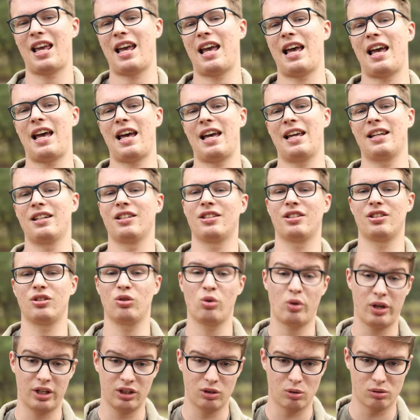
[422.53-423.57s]
And
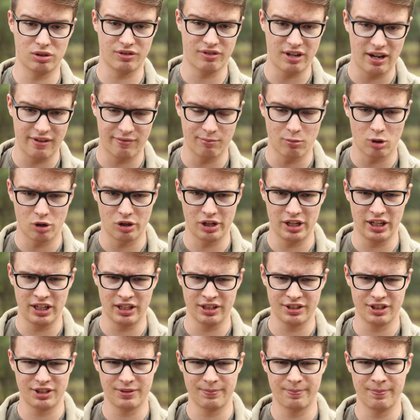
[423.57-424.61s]
during those five
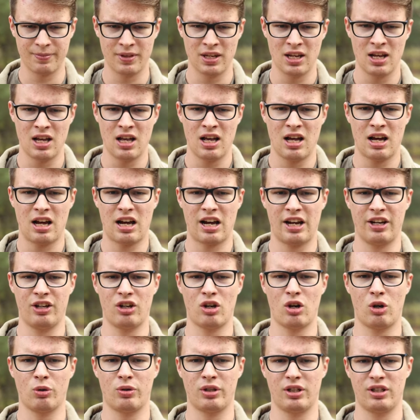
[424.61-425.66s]
mornings, I
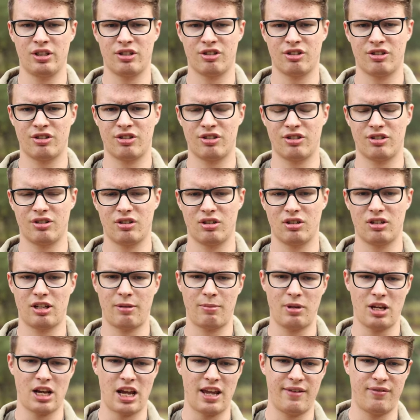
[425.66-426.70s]
noticed
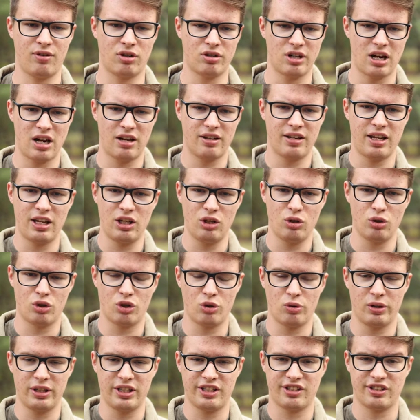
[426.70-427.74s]
the behavior that they
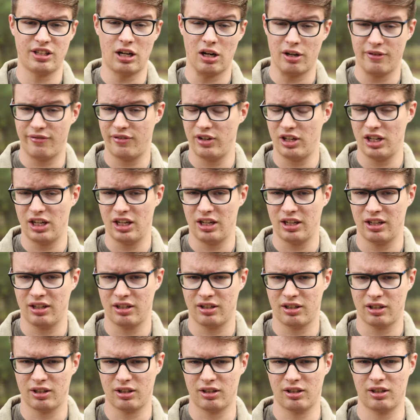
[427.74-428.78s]
usually start
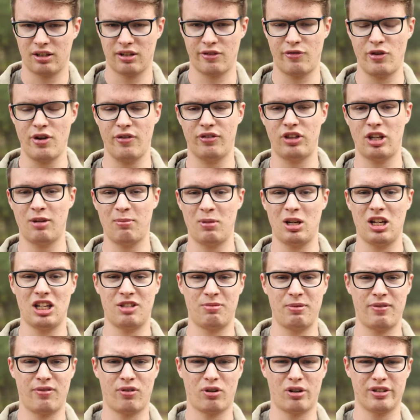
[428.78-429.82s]
feeding uh, 15
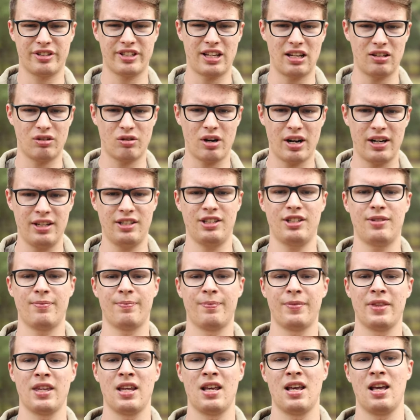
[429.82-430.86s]
minutes before sunrise
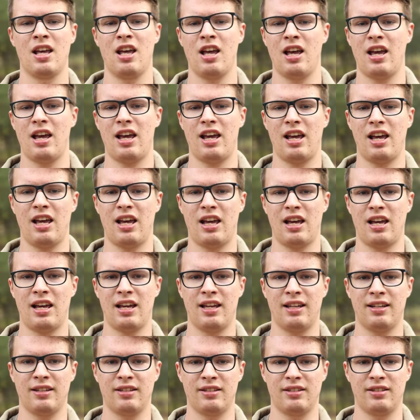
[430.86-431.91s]

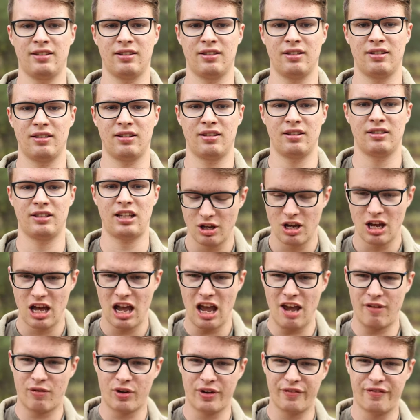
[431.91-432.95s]
and uh,
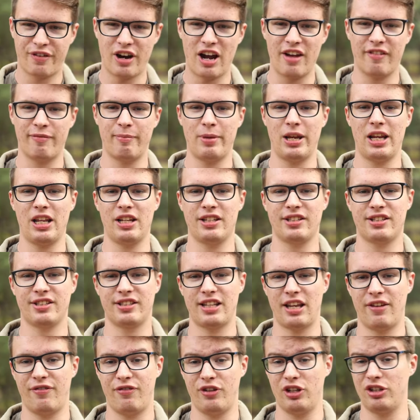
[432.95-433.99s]
every five minutes
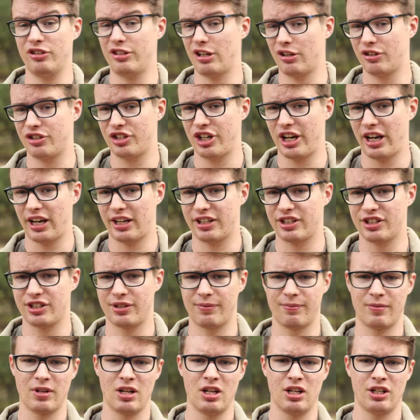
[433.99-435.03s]
they feed their
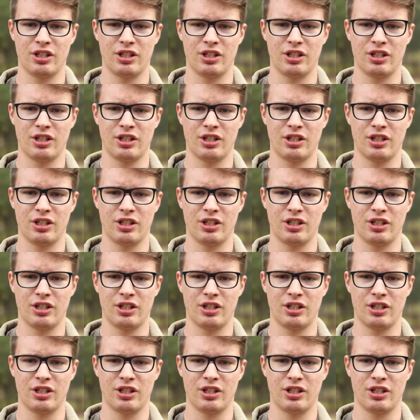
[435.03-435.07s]
chicks.